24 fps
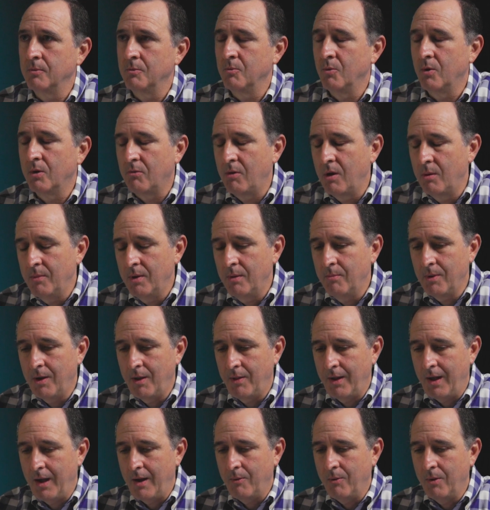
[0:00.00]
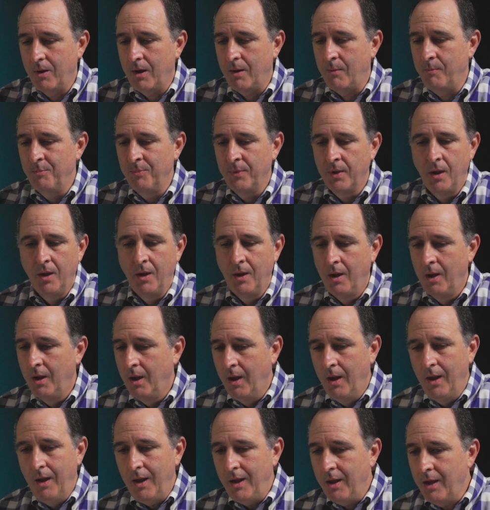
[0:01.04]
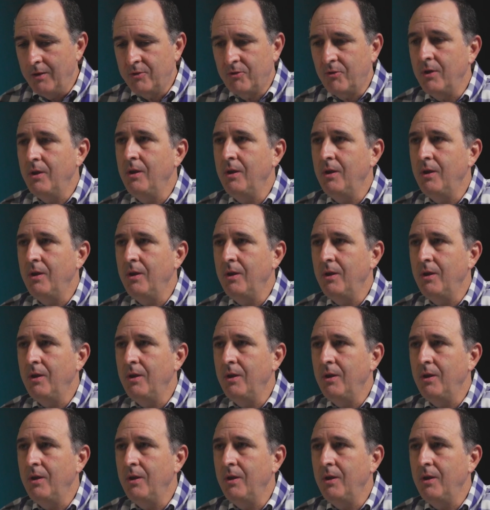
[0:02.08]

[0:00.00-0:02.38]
What do I mean by that? Well, it's